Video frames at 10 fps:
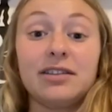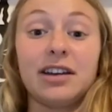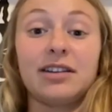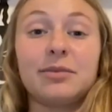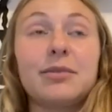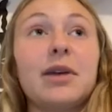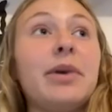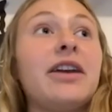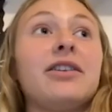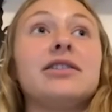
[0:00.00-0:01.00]
Like, my
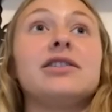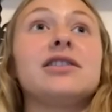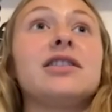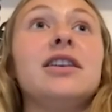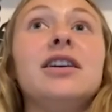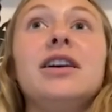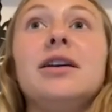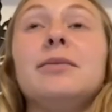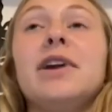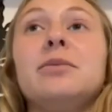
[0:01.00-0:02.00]
parents
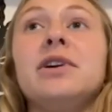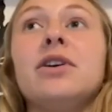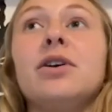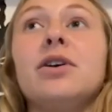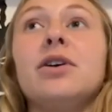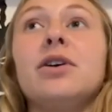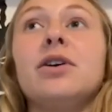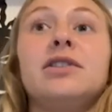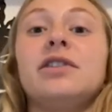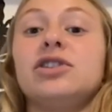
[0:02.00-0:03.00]
made me go to
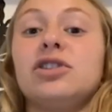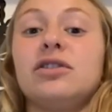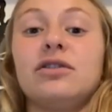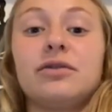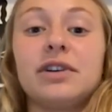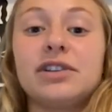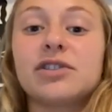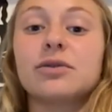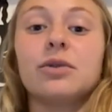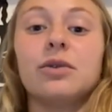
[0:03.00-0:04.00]
Division 3
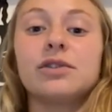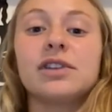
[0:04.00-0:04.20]
schools,